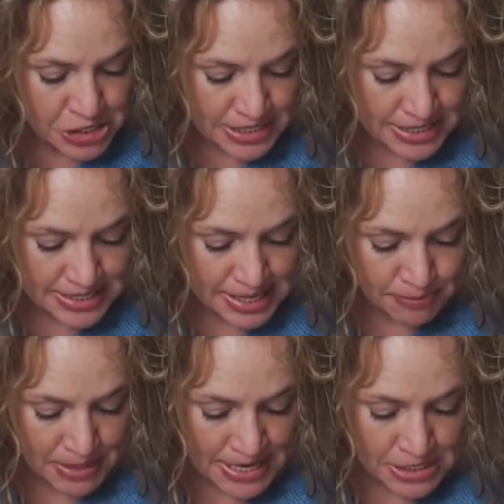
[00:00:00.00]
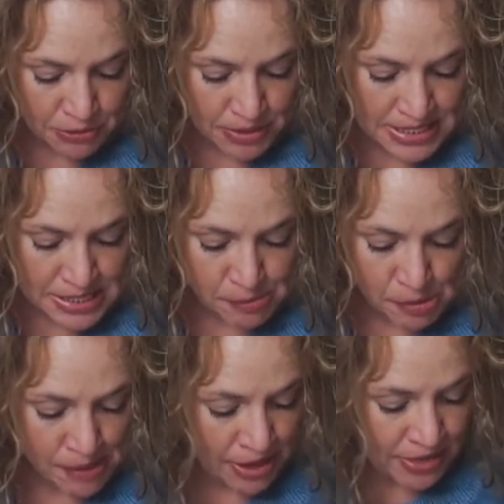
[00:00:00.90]
Each is accepted as a
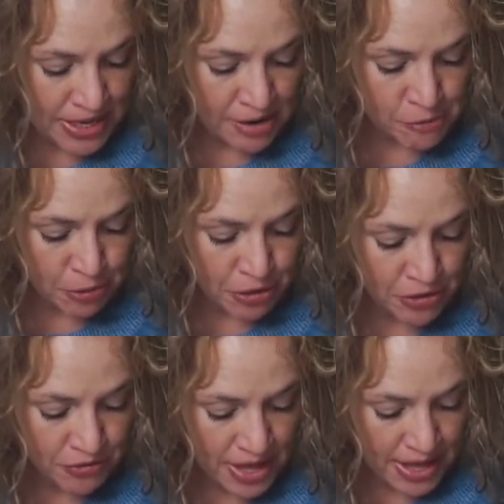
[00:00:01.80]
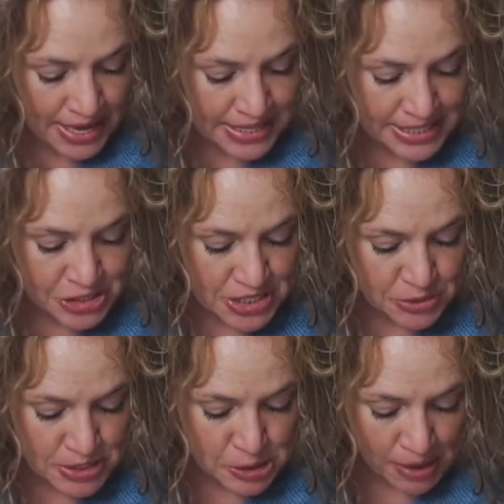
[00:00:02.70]
reasonable method of proof, and each
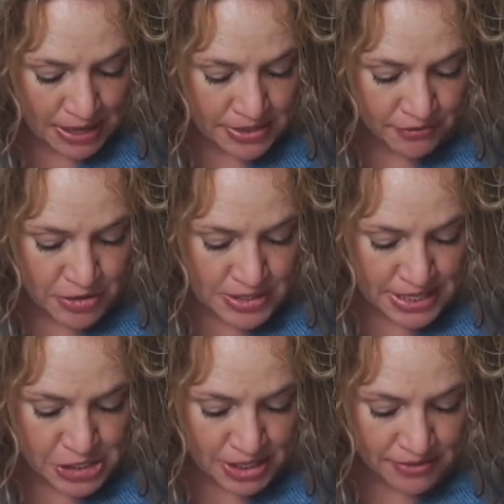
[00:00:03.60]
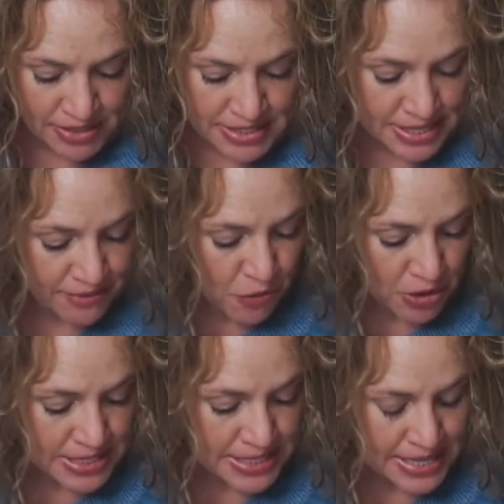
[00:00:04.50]
is respected for such convincing
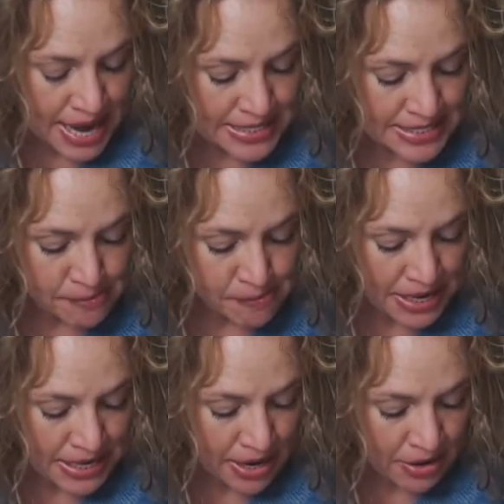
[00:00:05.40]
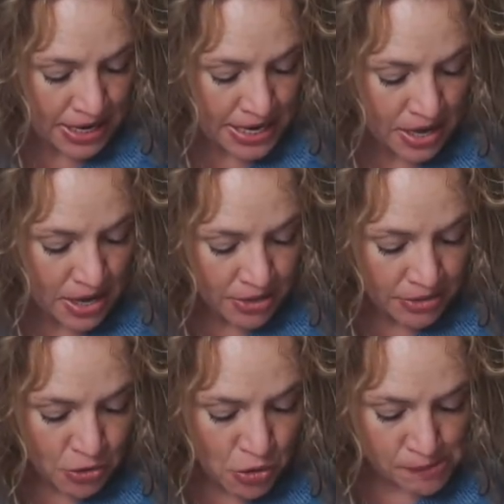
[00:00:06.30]
forces as it may carry.
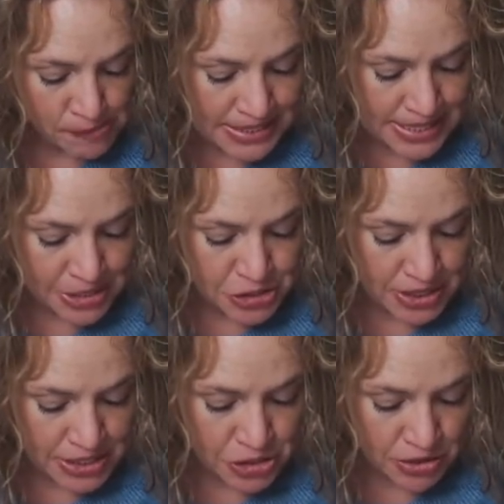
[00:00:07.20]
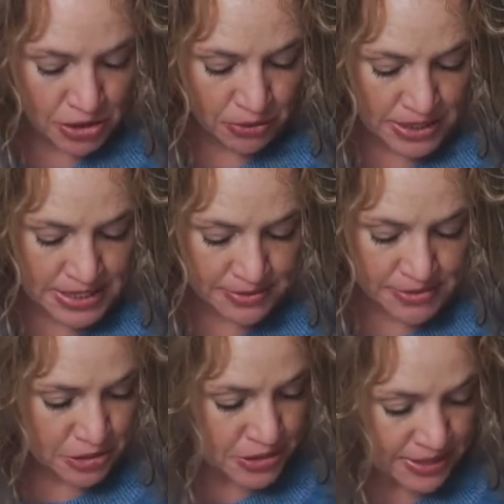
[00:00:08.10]
The court may take judicial notice
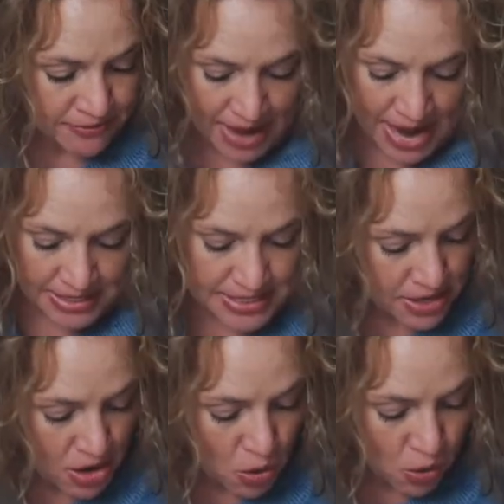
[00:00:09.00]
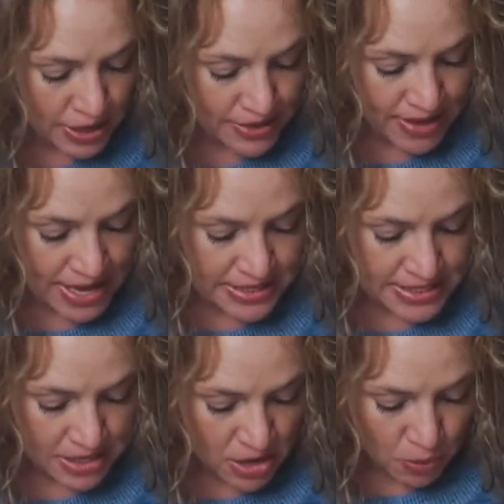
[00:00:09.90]
of certain facts or
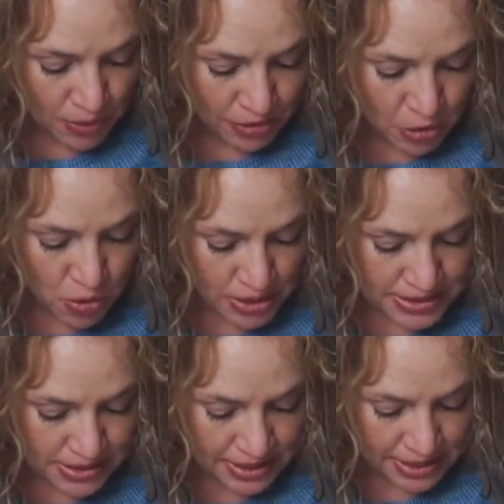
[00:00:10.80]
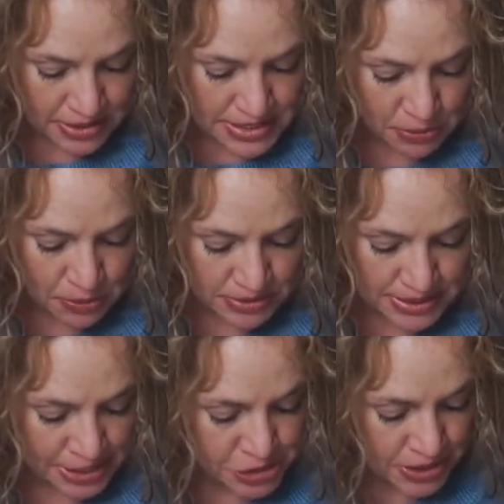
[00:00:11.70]
events. When the court declares it will
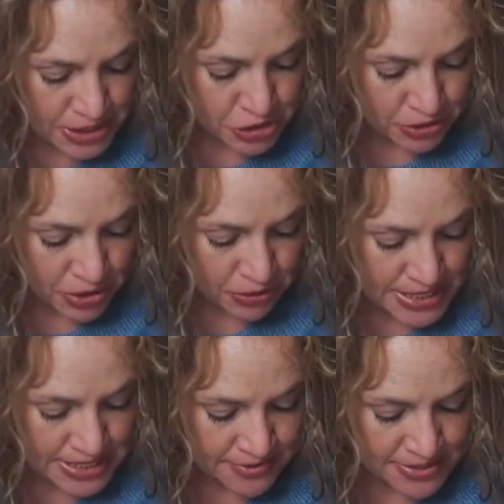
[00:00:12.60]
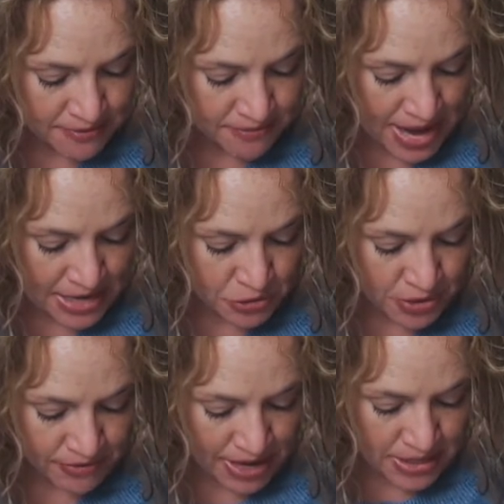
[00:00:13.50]
take judicial notice of some fact
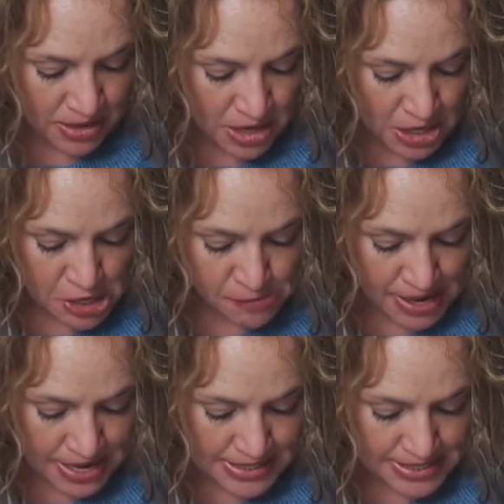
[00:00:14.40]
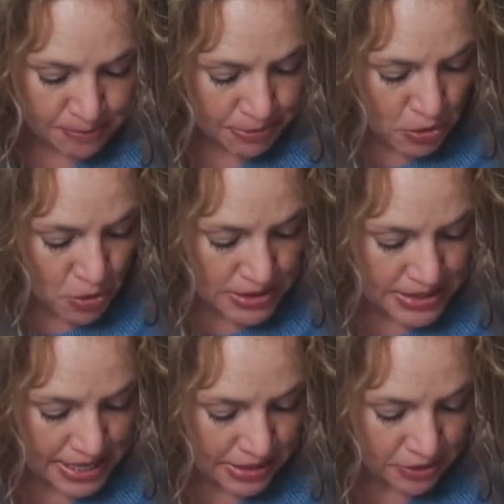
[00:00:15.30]
or event, you may accept the
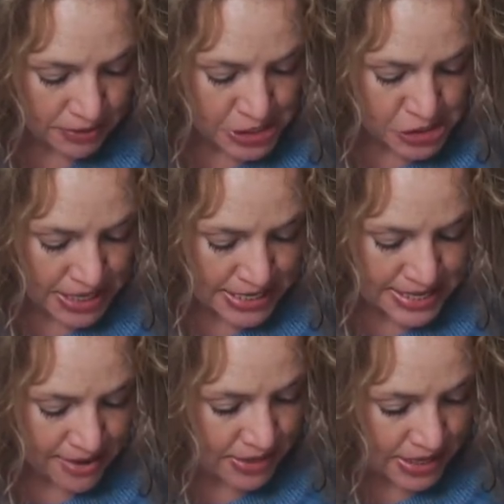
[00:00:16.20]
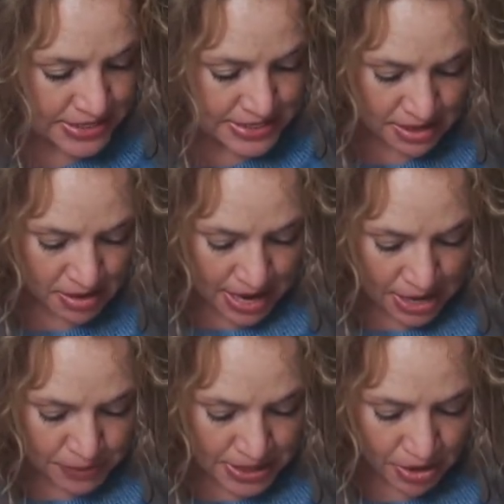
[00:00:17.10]
court's declaration as evidence
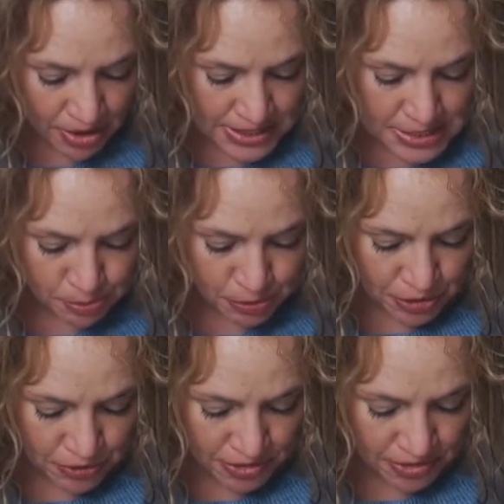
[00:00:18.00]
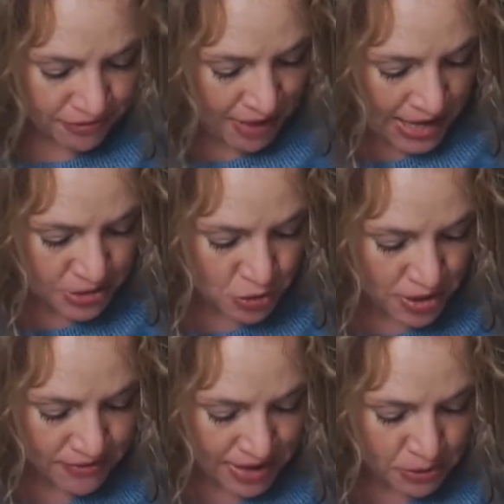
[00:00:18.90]
and regard as proved the fact
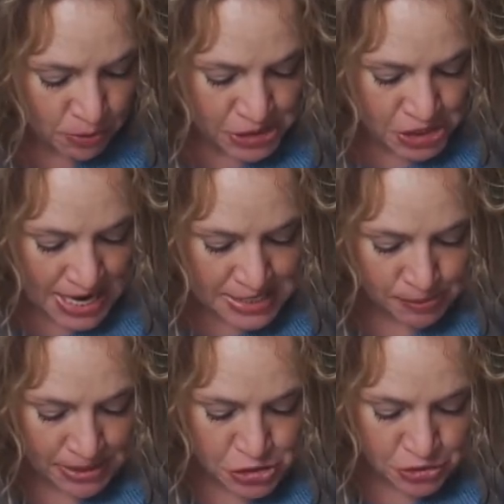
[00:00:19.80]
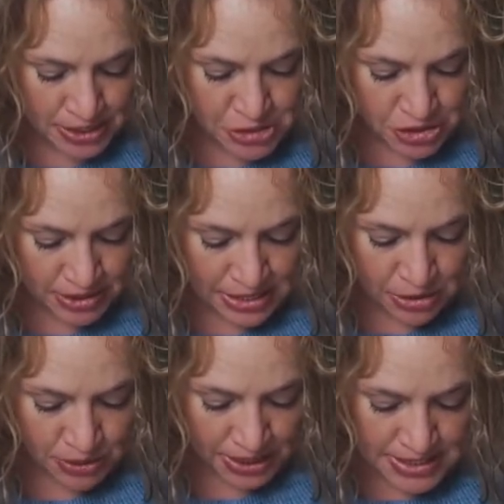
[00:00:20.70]
or event which has been judicially
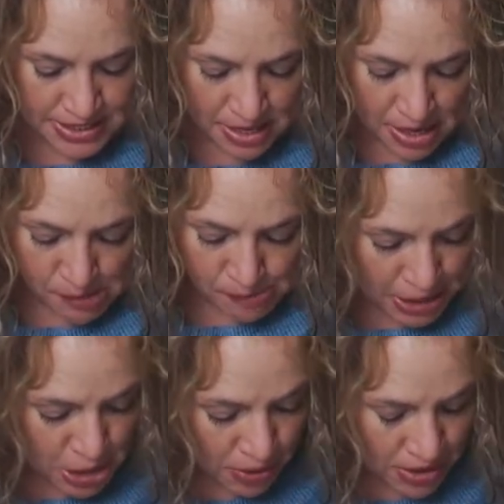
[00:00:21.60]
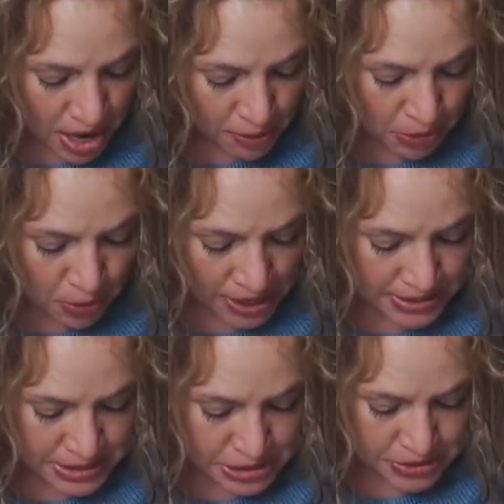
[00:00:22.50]
noticed, but you are not
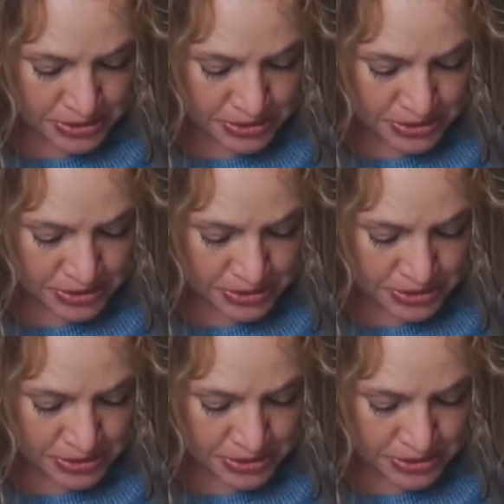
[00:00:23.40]
required to